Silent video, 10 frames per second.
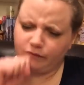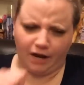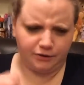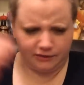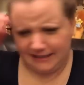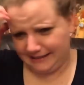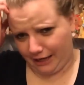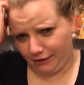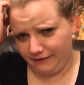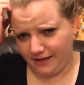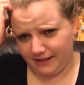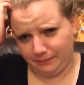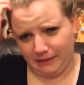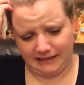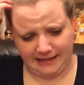I was really scared of this,
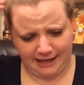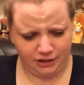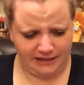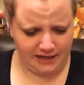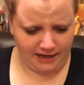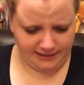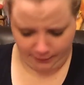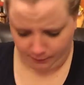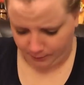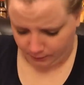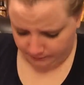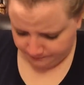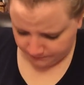but it's actually not terrible.